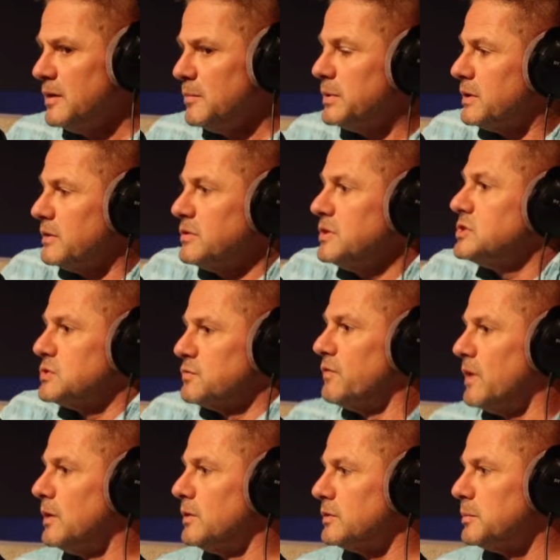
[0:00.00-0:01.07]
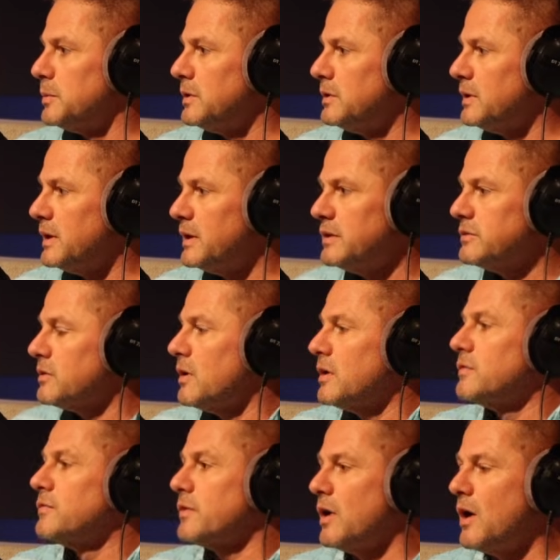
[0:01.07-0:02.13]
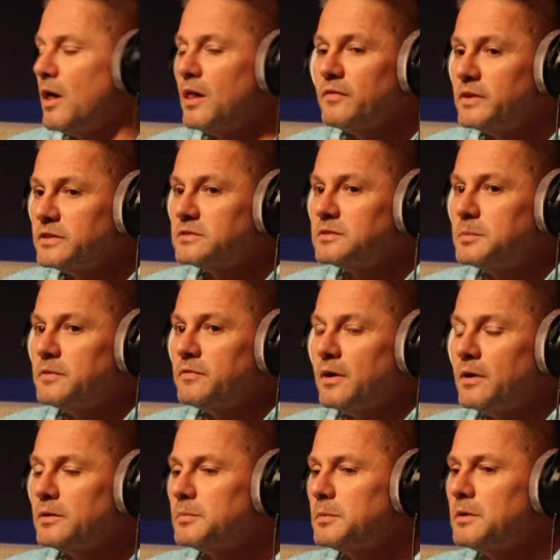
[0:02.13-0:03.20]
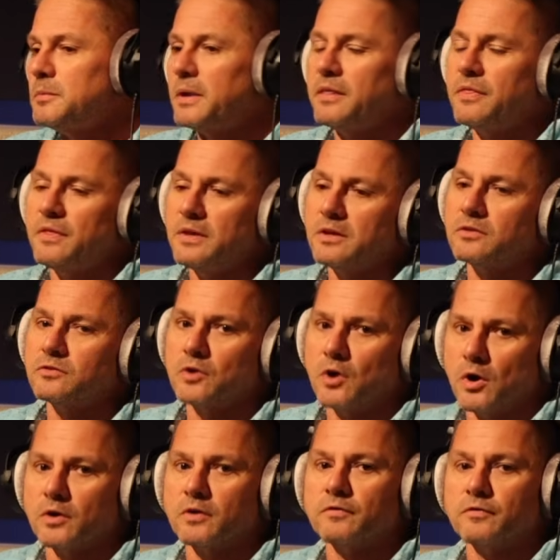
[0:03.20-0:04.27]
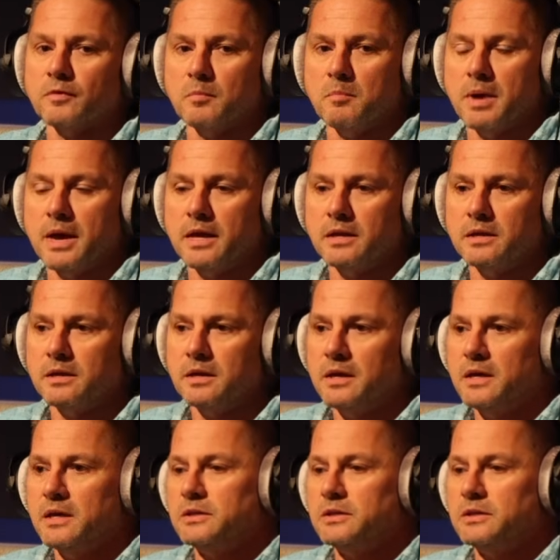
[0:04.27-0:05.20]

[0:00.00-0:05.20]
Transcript: Because it's vulnerable, and it's hard for all of us to be vulnerable, but I think it's harder for men